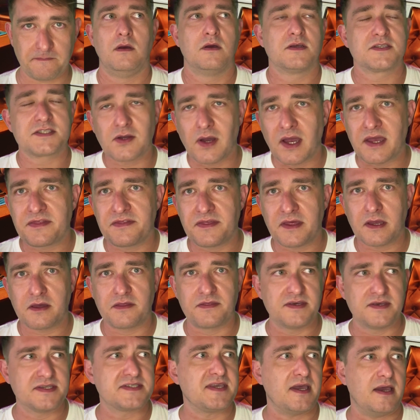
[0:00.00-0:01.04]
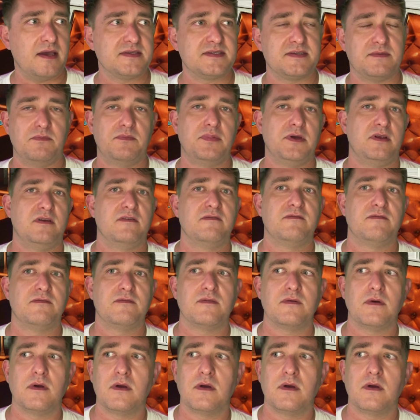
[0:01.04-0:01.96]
So I think this has a bit of